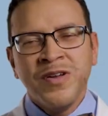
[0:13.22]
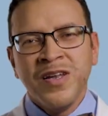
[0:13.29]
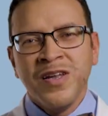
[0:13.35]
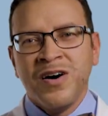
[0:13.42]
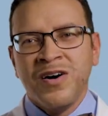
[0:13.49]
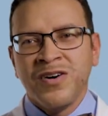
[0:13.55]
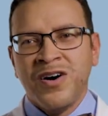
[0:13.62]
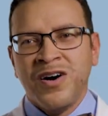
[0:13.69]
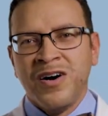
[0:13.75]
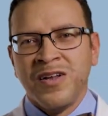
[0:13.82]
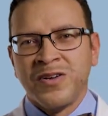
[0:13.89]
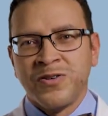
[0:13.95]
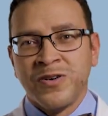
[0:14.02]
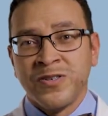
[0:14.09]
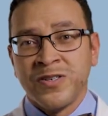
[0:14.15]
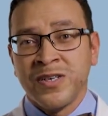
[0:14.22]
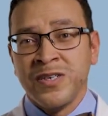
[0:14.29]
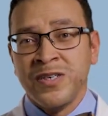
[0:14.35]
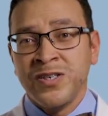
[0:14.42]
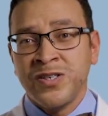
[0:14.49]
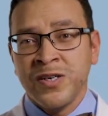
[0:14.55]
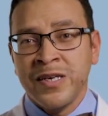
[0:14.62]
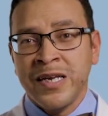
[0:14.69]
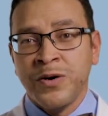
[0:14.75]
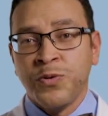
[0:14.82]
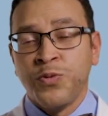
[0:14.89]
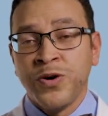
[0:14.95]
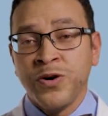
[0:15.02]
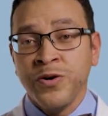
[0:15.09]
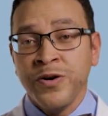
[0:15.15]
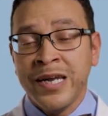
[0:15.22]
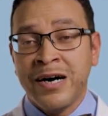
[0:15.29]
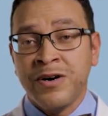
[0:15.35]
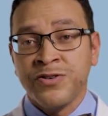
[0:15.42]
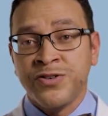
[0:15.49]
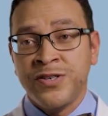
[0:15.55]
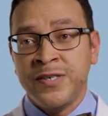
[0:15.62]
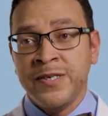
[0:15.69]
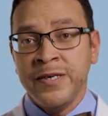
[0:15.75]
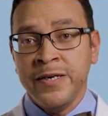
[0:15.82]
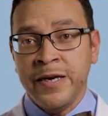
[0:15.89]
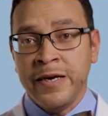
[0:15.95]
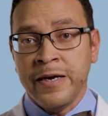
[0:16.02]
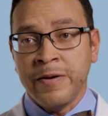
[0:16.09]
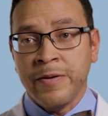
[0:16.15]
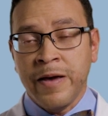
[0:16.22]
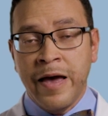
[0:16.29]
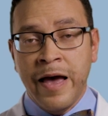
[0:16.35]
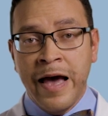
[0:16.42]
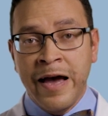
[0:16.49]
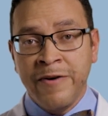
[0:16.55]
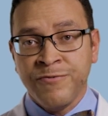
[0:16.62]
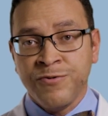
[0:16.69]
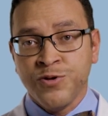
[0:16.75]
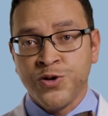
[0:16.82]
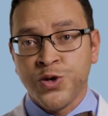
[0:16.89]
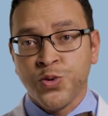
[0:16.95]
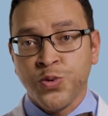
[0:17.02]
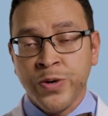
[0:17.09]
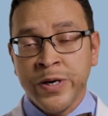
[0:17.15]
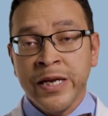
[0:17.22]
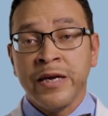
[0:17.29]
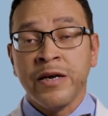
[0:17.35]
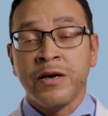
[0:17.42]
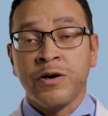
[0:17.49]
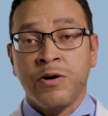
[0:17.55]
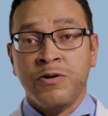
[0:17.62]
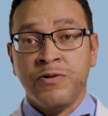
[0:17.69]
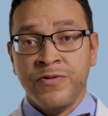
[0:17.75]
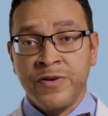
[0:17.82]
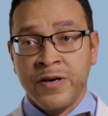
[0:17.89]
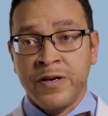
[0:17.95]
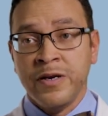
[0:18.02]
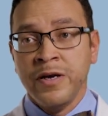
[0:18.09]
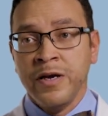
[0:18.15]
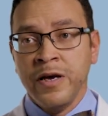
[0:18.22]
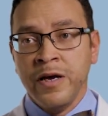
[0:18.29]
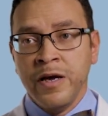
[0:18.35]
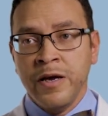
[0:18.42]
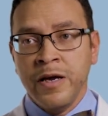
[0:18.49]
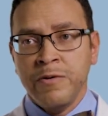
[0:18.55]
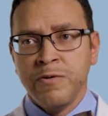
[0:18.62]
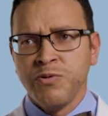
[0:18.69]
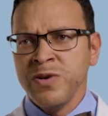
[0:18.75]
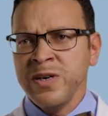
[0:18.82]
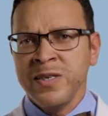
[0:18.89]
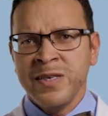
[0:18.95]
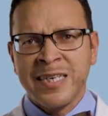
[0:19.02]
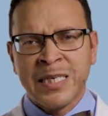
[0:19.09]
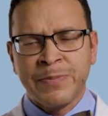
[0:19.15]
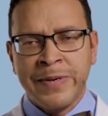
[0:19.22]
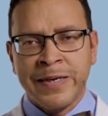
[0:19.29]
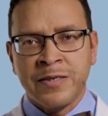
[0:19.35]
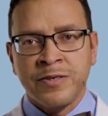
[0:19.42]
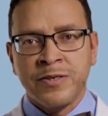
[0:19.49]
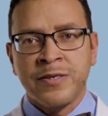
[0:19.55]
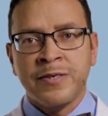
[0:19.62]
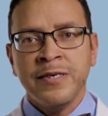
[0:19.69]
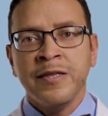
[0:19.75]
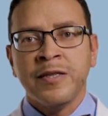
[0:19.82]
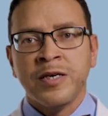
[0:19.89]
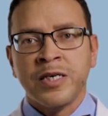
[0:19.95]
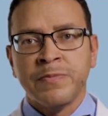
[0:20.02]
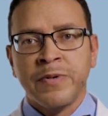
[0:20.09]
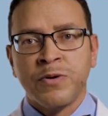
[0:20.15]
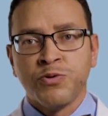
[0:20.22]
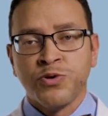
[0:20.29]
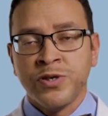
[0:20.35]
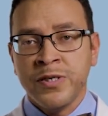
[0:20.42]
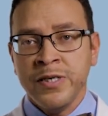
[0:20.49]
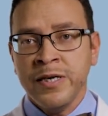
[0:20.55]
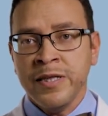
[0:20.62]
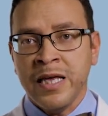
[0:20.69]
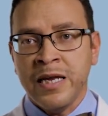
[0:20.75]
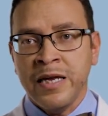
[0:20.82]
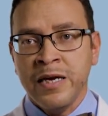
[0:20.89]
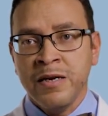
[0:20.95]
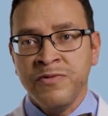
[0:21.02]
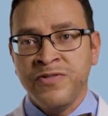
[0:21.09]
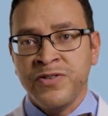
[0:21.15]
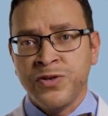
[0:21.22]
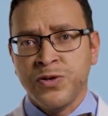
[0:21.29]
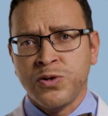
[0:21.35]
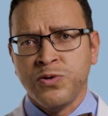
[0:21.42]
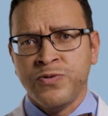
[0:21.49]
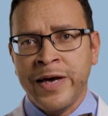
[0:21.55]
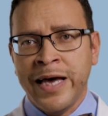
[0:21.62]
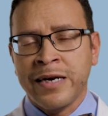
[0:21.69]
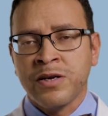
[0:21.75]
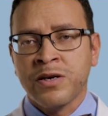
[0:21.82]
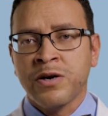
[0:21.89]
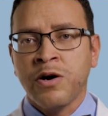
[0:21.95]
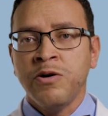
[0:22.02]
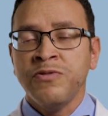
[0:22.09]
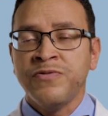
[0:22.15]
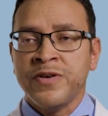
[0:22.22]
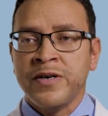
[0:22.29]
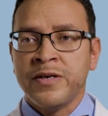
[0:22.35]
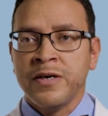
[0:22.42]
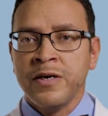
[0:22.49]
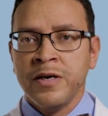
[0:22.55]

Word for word: long hauler is a condition that we're now seeing after treating COVID. And we really didn't expect to see this, but we're seeing that individuals who've had COVID